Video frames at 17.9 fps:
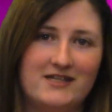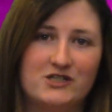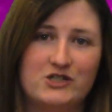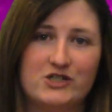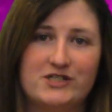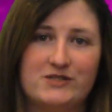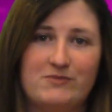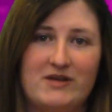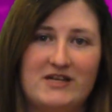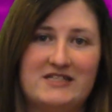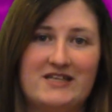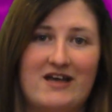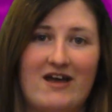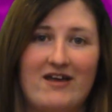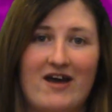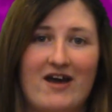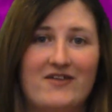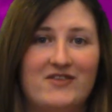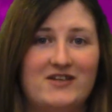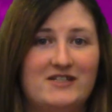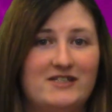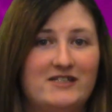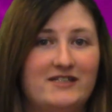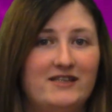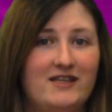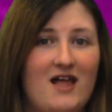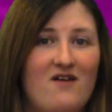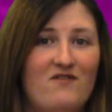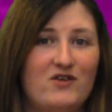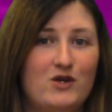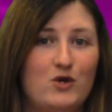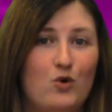It just means I either didn't love it